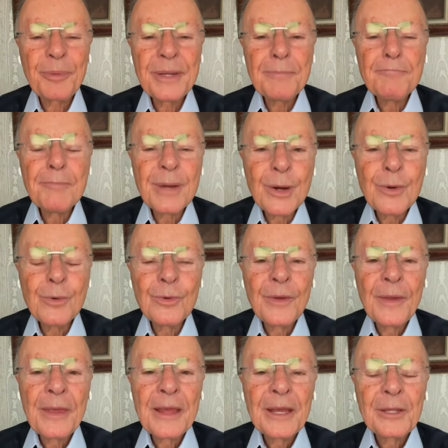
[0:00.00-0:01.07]
How can I
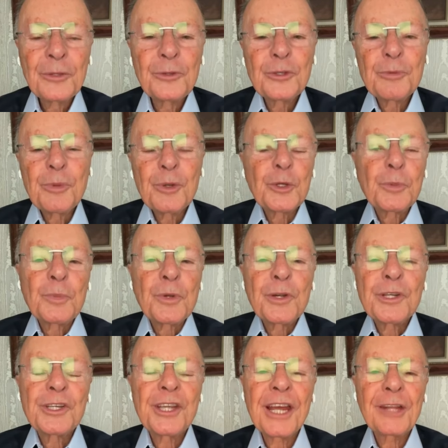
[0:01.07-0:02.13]
give up on my
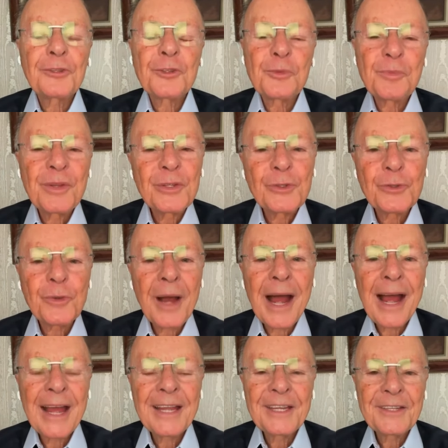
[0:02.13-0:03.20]
personal
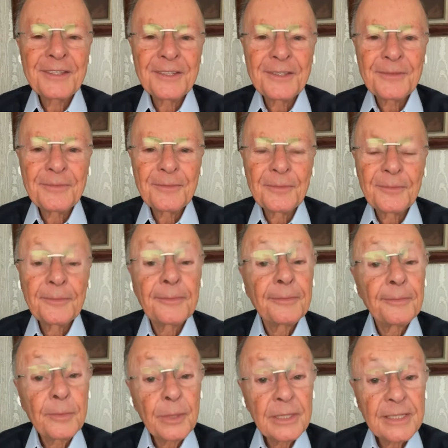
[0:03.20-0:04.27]
projects?
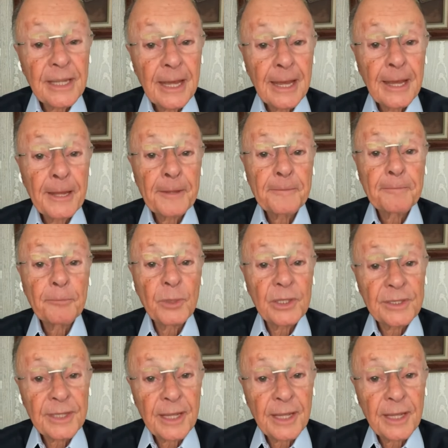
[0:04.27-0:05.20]
But that's it.